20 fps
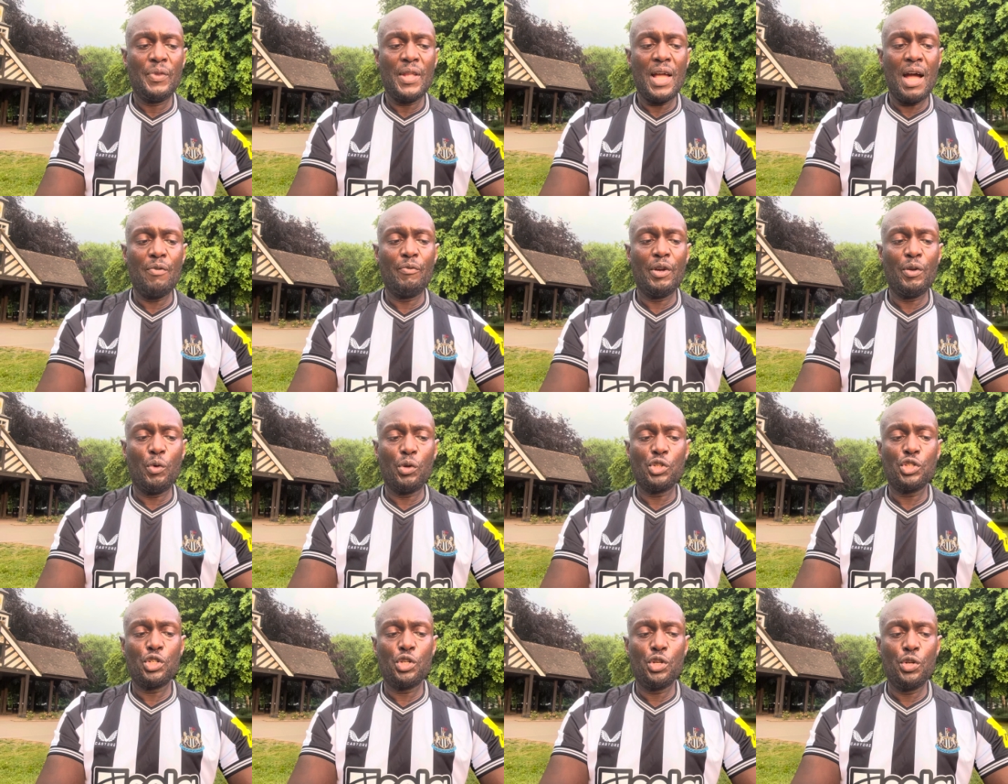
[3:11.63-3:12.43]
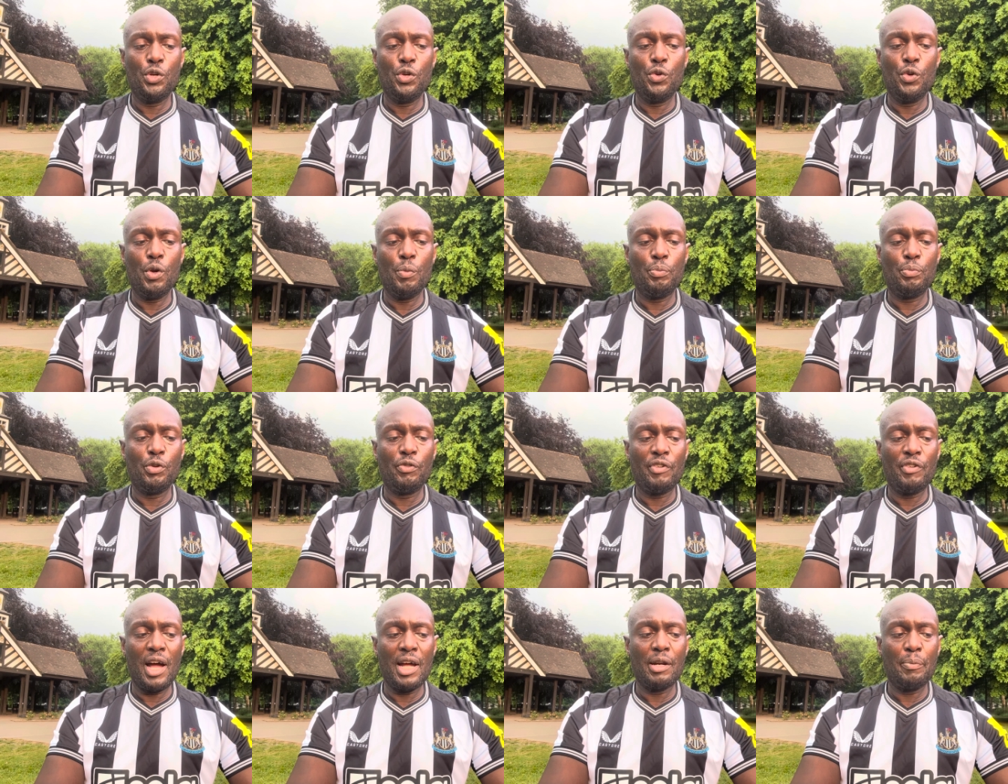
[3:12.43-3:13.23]
and we want to
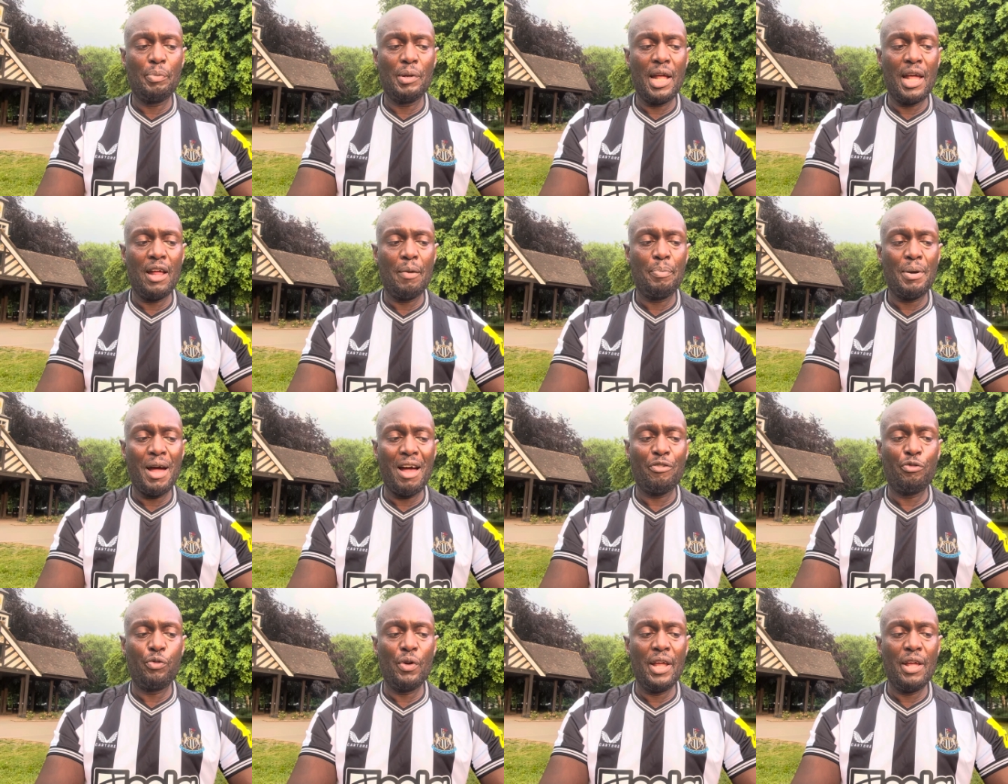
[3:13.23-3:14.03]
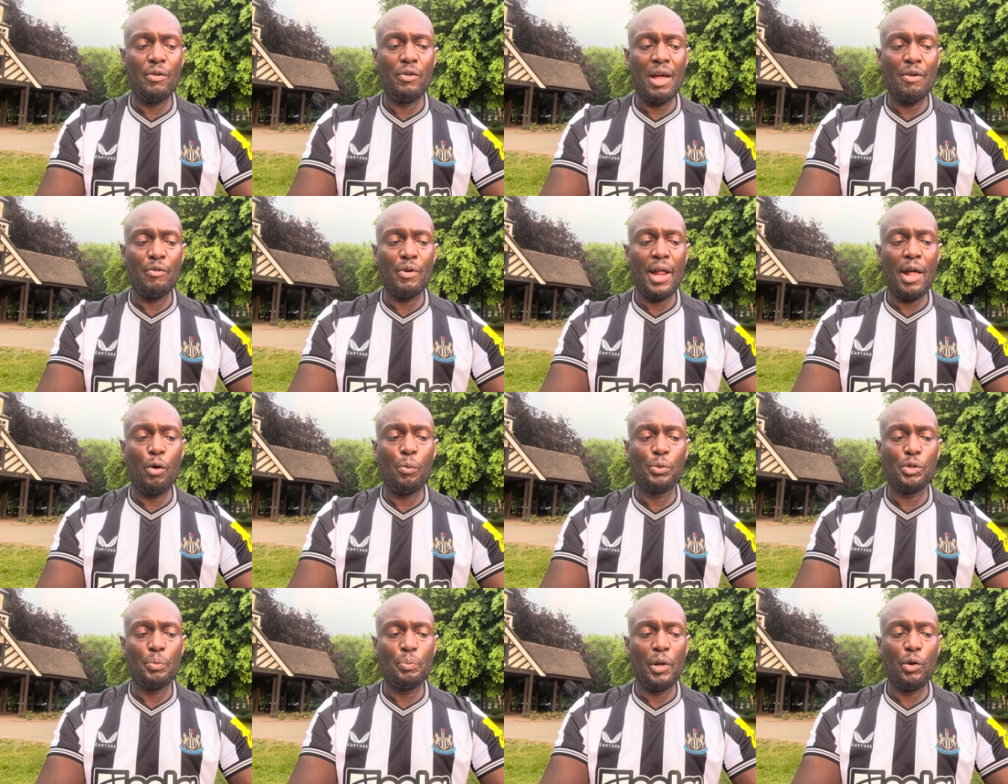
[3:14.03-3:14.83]
provide a player pathway that will
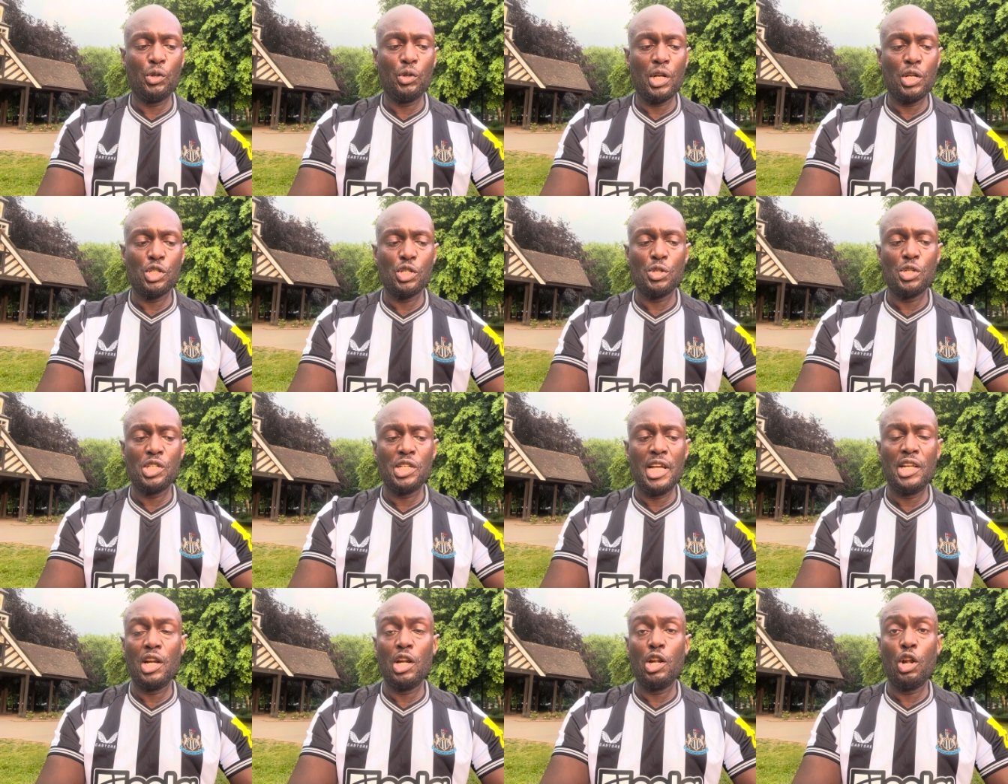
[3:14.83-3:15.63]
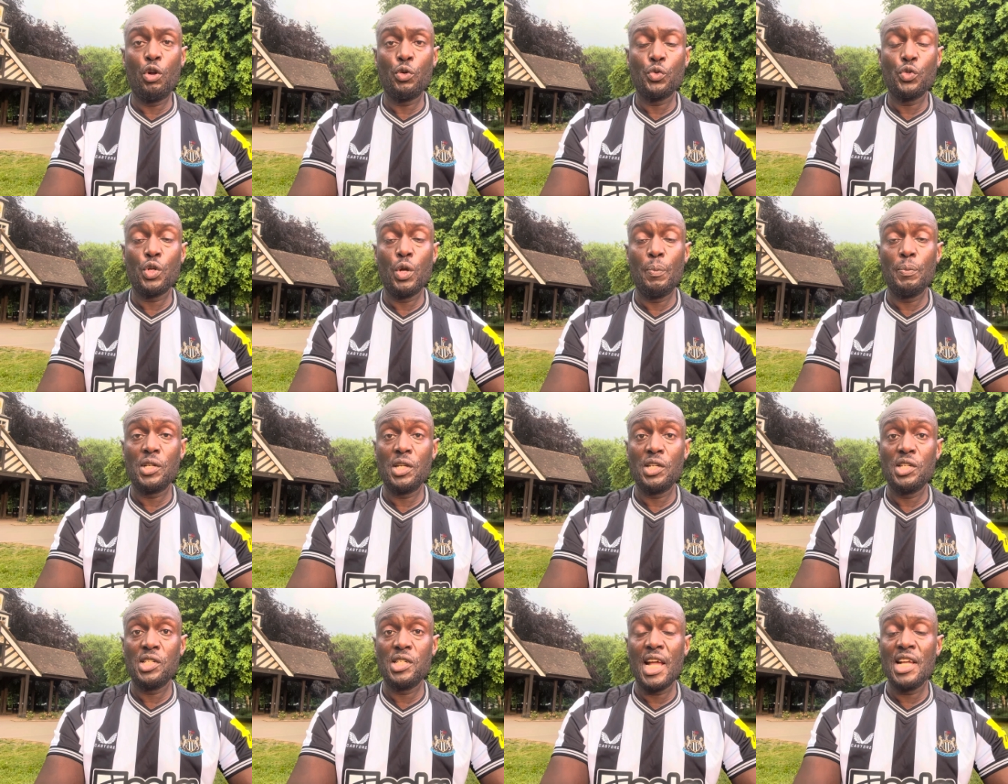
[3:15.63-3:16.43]
help to build a sustained long-term
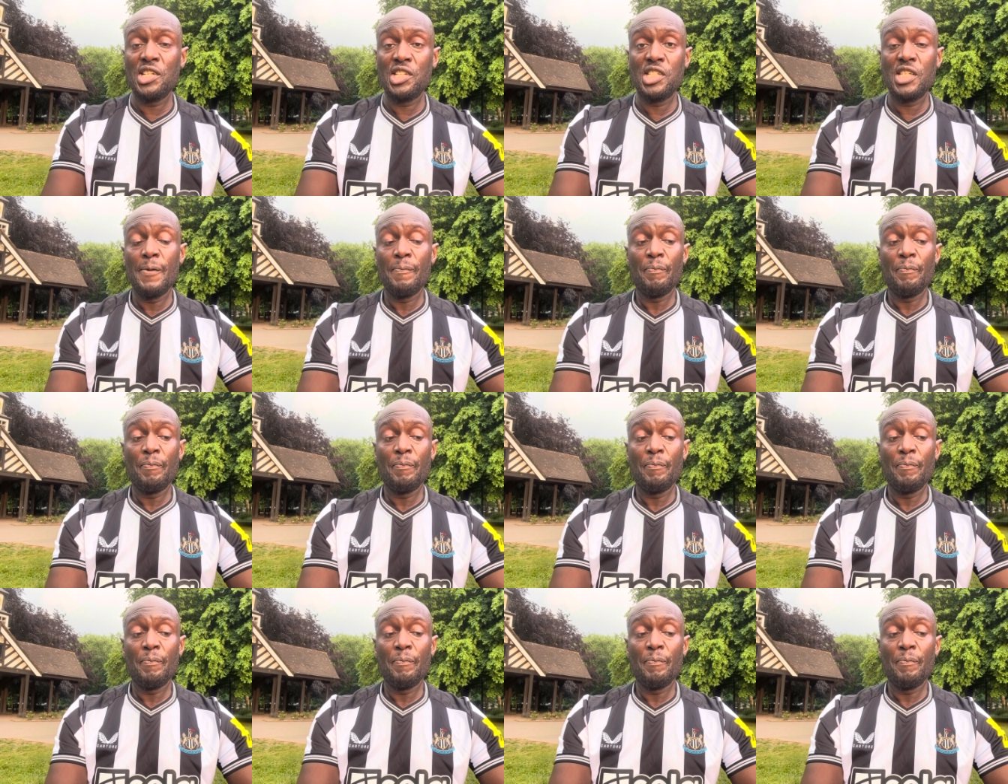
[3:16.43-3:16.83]
success.